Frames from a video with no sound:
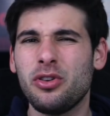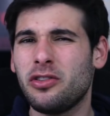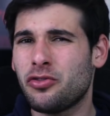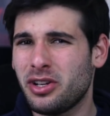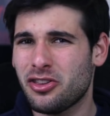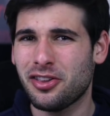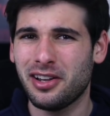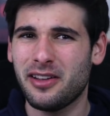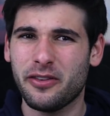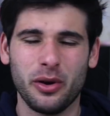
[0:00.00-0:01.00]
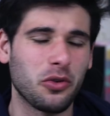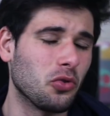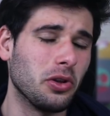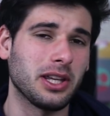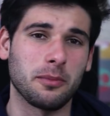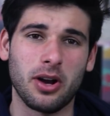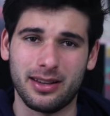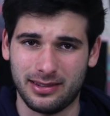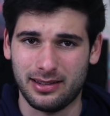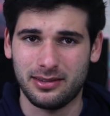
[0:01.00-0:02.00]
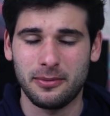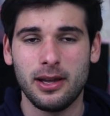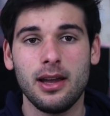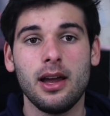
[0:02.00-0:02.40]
which is traditionally a very grueling process.